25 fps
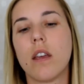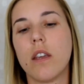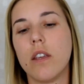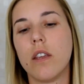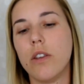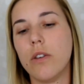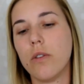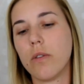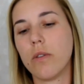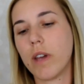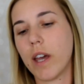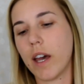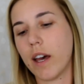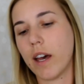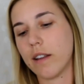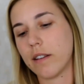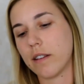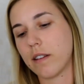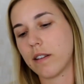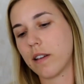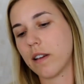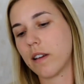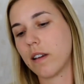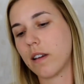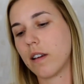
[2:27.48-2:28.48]
you
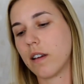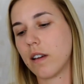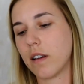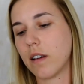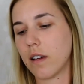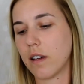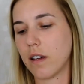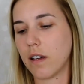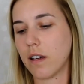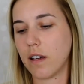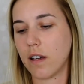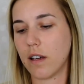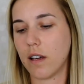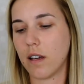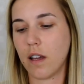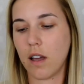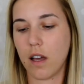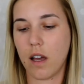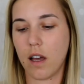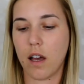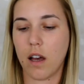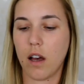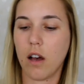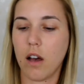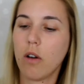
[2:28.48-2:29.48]
get,
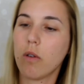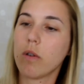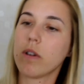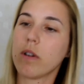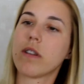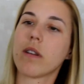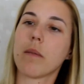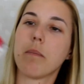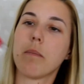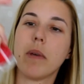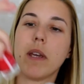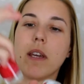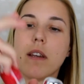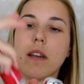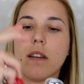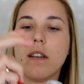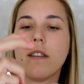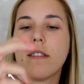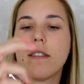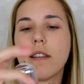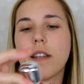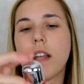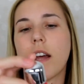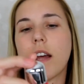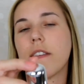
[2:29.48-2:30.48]
oh, it's a pink,
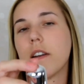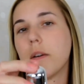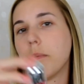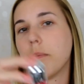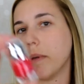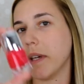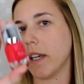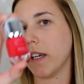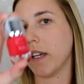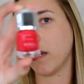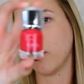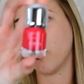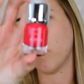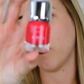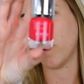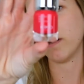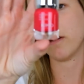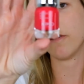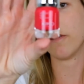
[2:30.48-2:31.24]
it's another pinky one,